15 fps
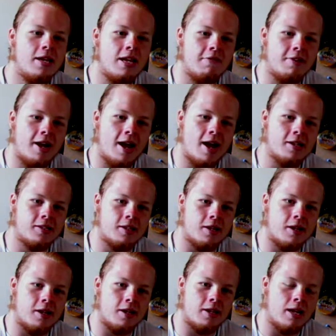It even has
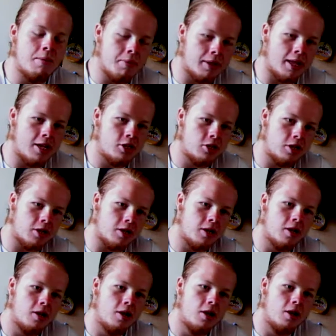an emulation